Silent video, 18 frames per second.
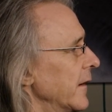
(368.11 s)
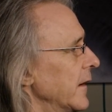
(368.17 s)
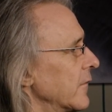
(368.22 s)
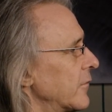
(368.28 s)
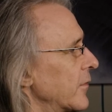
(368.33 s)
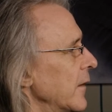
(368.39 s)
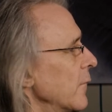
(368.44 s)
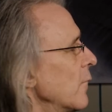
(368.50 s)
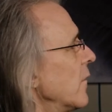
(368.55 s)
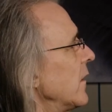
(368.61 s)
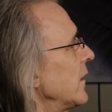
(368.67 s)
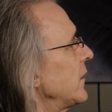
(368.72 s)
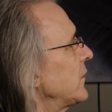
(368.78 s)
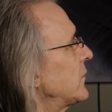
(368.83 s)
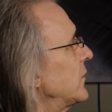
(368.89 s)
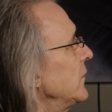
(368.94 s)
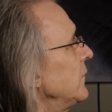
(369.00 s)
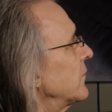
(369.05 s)
And if I
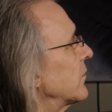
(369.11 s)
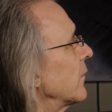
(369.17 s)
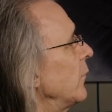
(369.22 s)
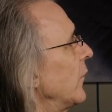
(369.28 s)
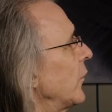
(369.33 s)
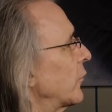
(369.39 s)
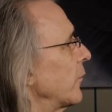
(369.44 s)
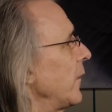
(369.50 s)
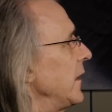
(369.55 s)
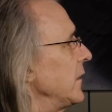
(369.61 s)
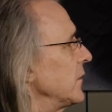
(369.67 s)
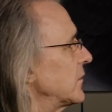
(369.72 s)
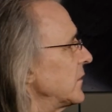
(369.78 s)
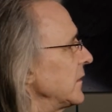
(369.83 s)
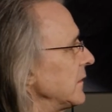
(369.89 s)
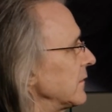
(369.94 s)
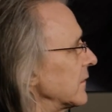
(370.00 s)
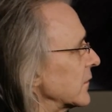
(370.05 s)
wanted to, from this range,
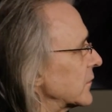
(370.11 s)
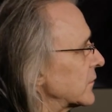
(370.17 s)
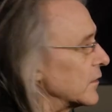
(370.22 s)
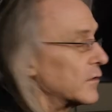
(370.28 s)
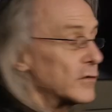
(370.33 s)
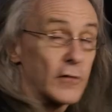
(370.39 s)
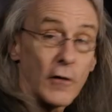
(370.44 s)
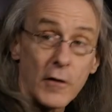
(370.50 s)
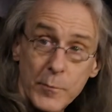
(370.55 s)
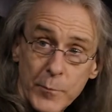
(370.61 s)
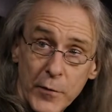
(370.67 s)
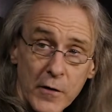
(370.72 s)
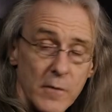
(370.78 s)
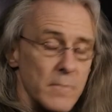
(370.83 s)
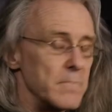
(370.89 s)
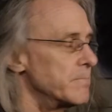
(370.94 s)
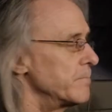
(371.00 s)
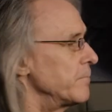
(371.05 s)
see this
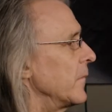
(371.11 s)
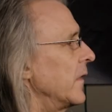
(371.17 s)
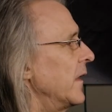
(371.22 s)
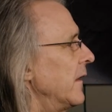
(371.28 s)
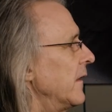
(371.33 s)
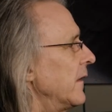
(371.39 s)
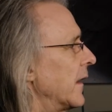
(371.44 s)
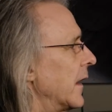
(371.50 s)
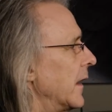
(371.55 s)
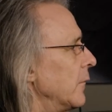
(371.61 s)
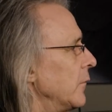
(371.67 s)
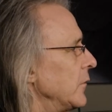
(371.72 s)
sharper, I